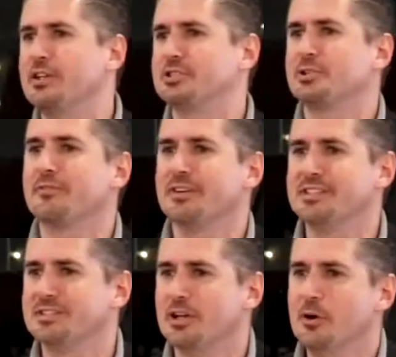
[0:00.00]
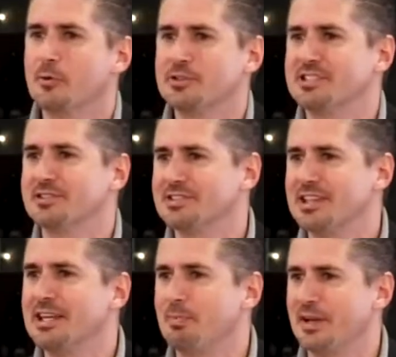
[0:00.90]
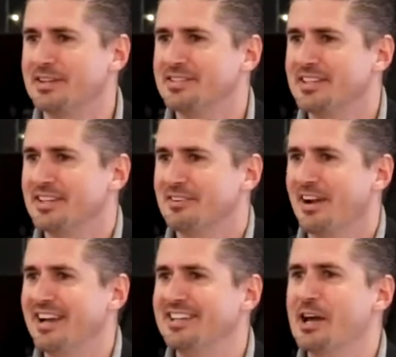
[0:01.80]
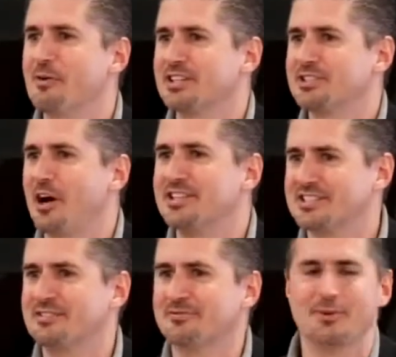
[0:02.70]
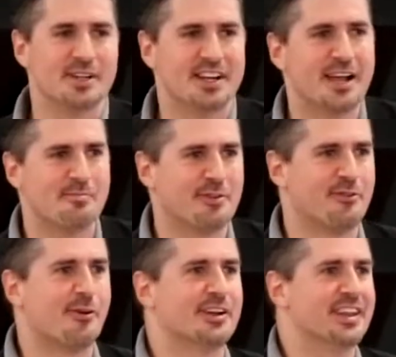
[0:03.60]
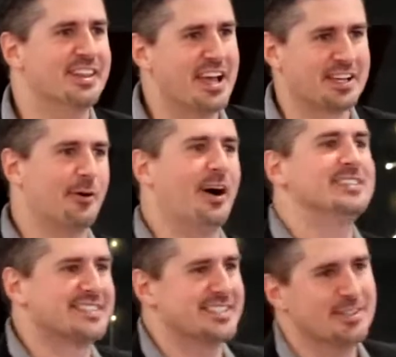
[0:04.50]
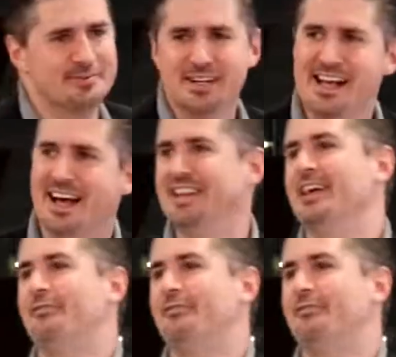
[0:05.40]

servants were still sleeping. Right? And they were exhausted from the night before. And then they questioned them and they